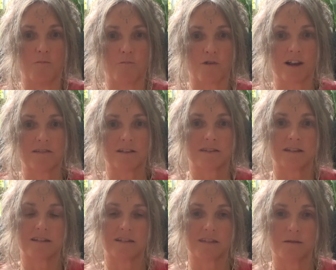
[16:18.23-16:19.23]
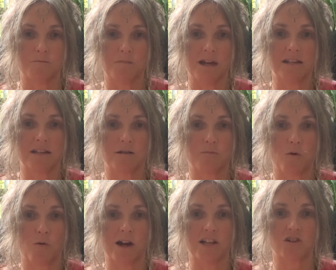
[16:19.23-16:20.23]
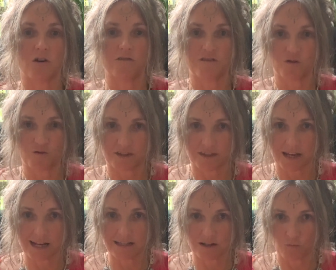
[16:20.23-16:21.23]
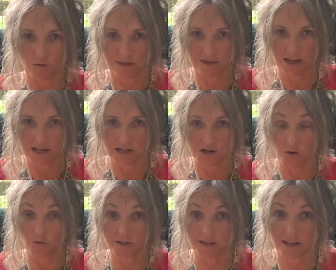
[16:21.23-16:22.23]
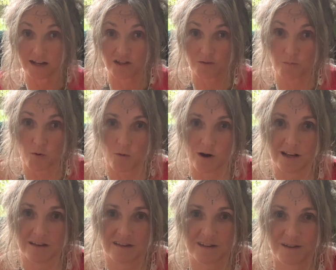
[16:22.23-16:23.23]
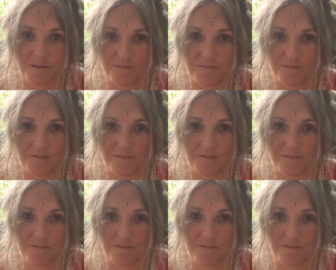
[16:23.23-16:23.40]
Bring this into the meeting point of your center within, your center point.